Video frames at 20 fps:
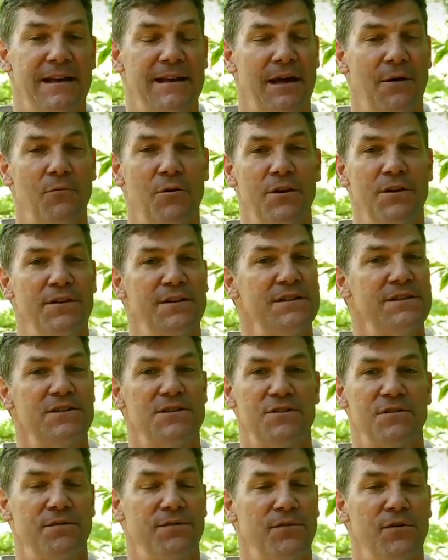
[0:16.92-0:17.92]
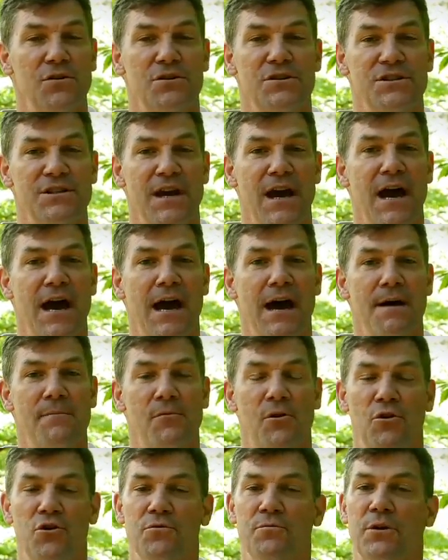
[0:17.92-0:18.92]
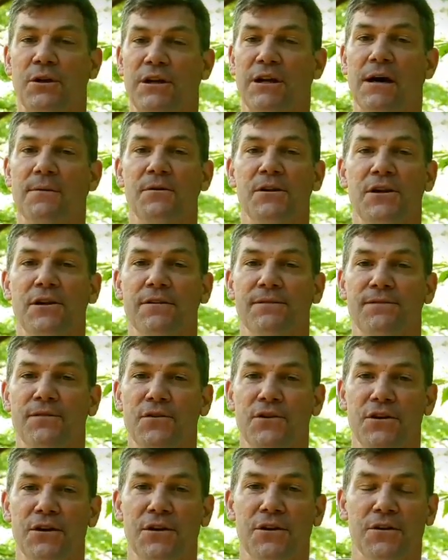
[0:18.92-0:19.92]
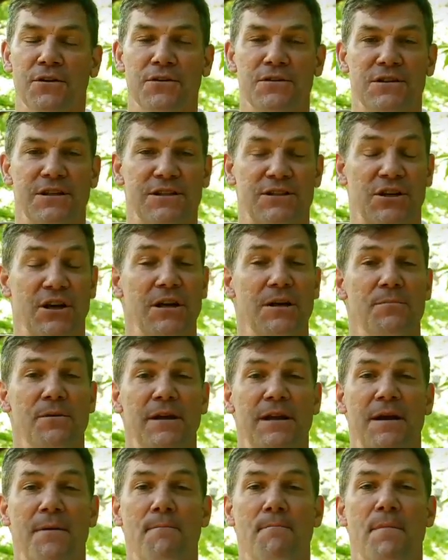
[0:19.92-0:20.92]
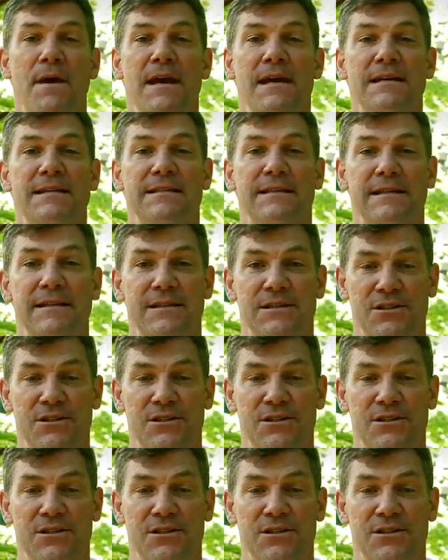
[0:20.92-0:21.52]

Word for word: Now, whether this is your first time or you've been coming here for years, it's going to be an amazing